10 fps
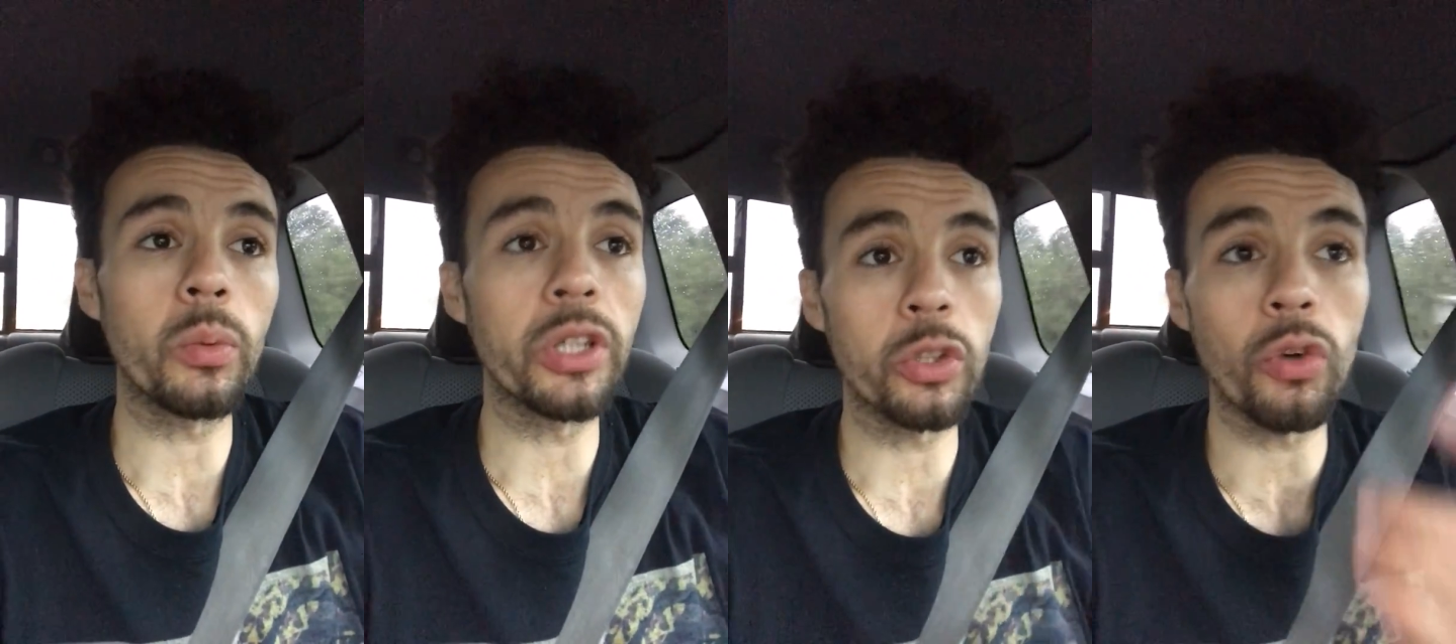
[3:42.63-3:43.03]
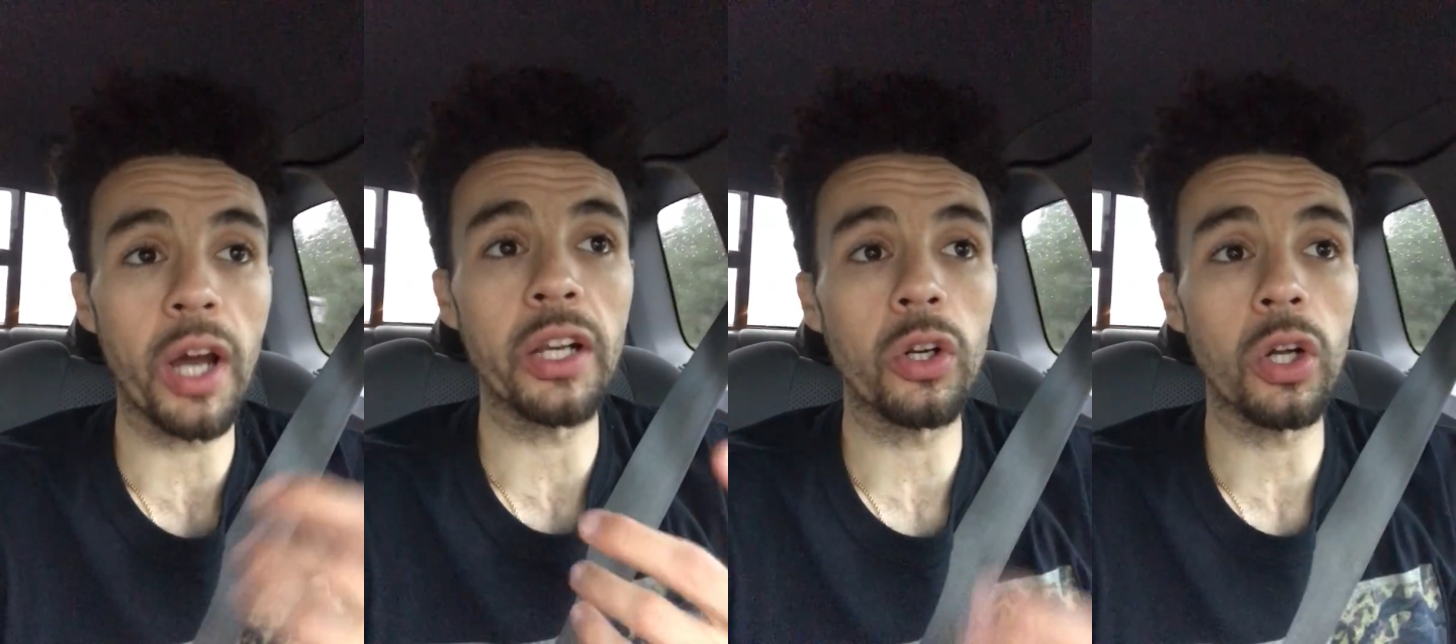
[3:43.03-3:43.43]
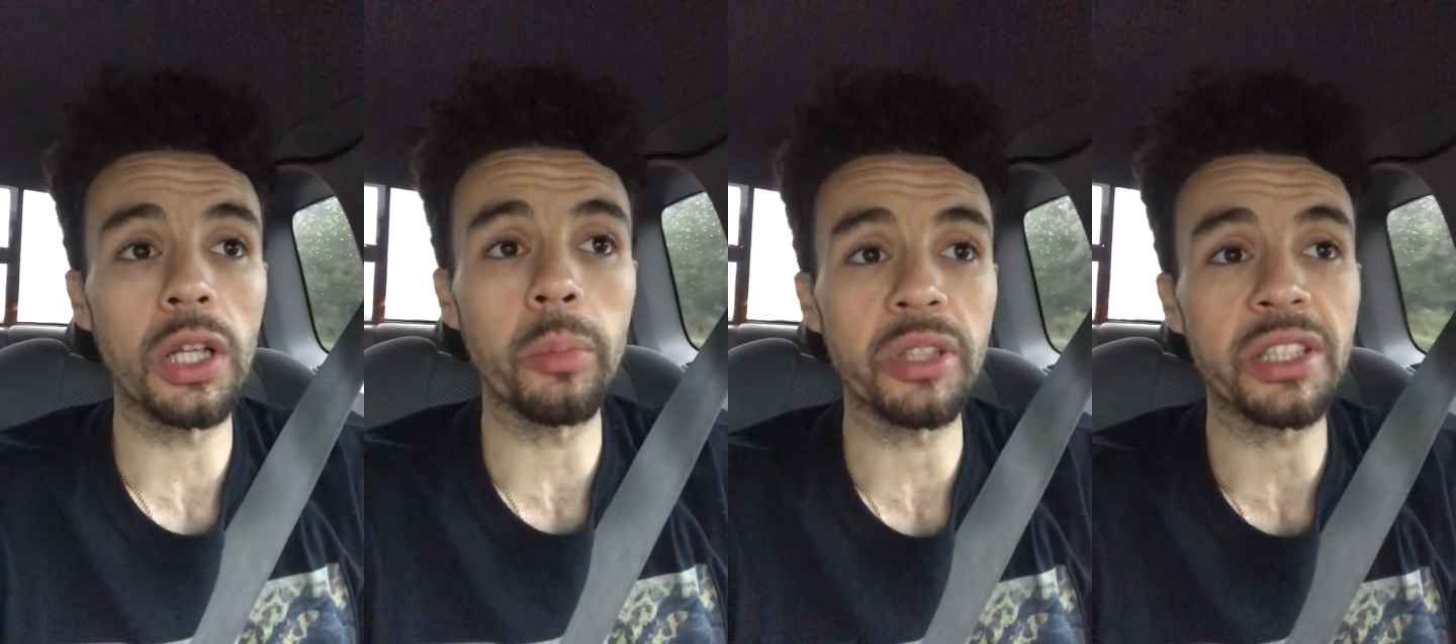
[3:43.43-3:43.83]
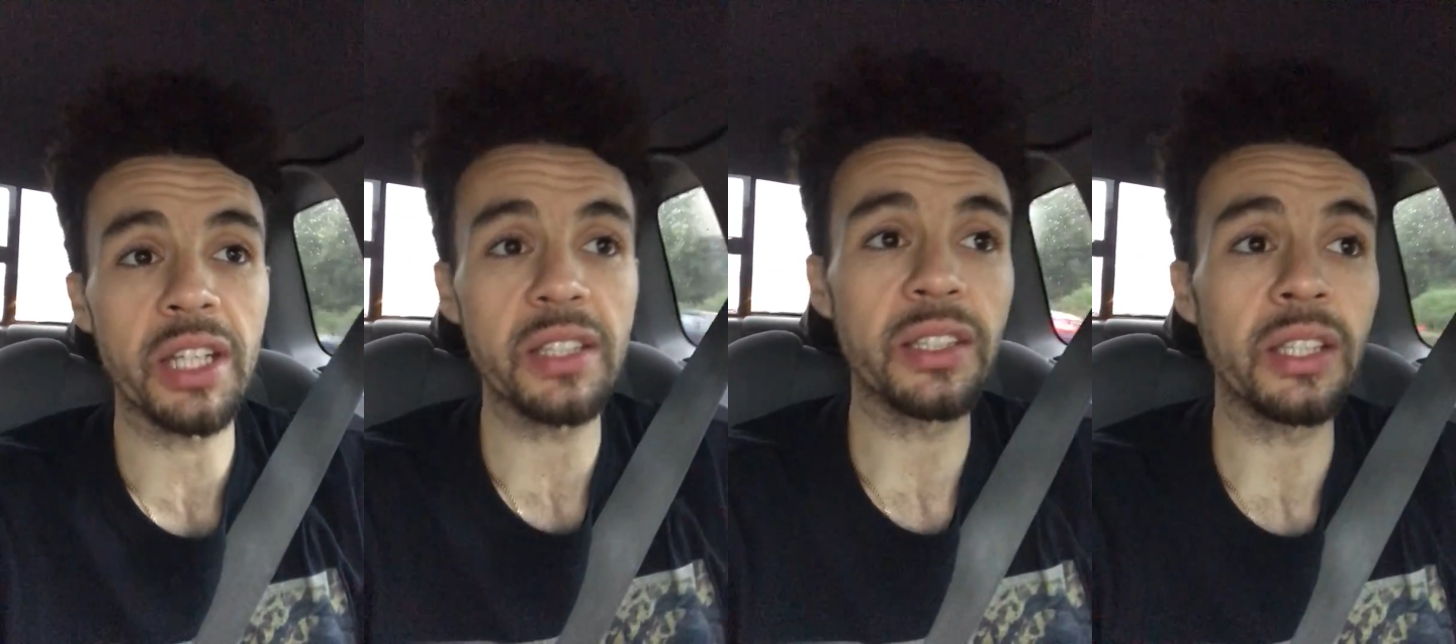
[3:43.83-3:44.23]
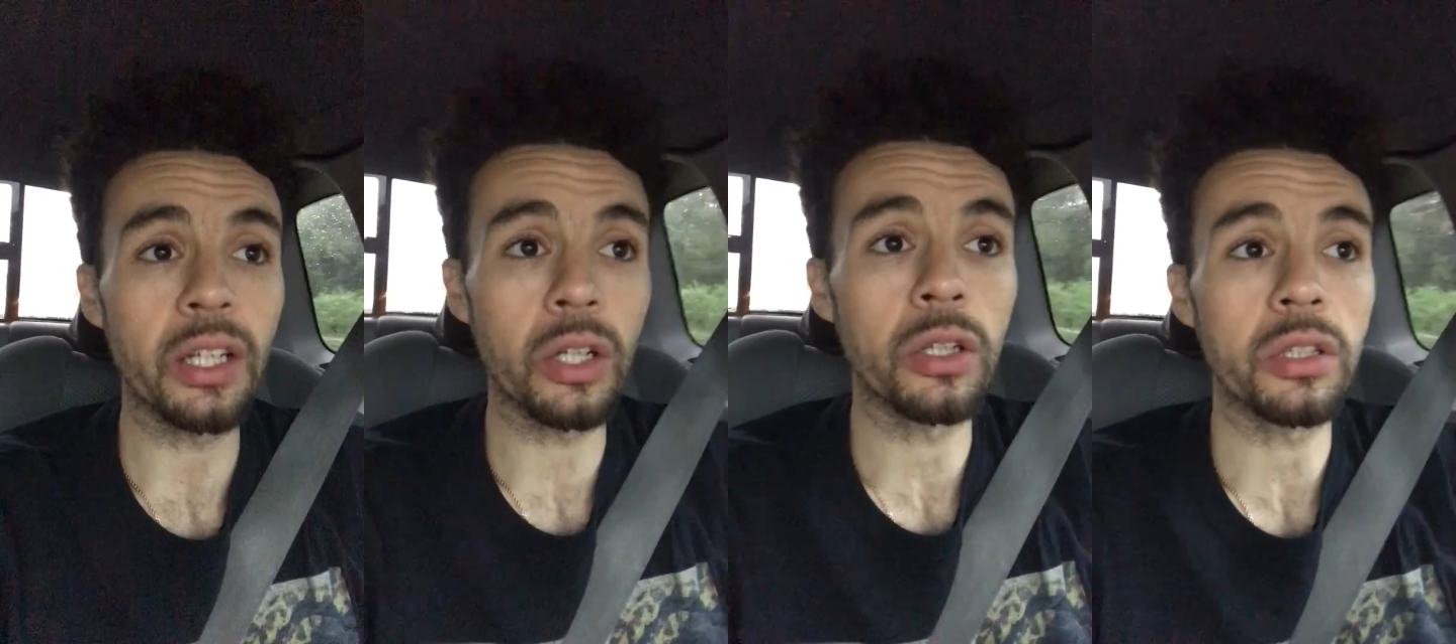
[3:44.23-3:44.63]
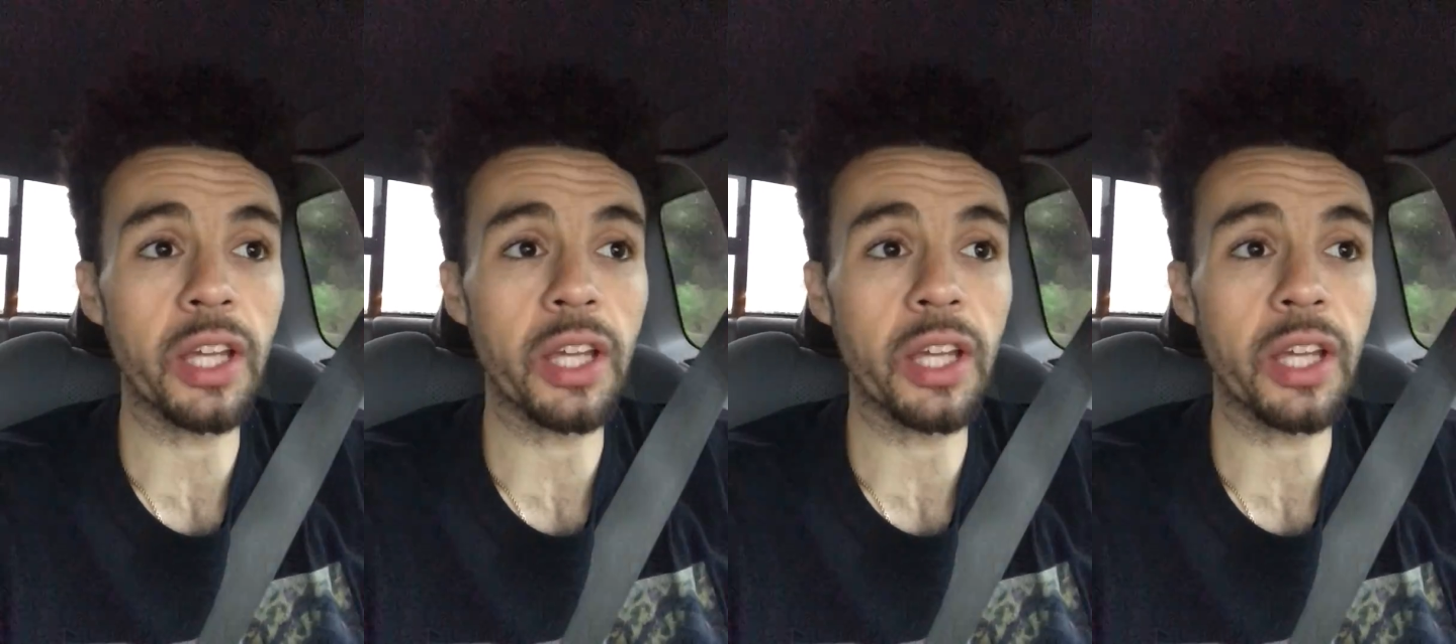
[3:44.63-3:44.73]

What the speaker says: when you grind it all up, it stays in there.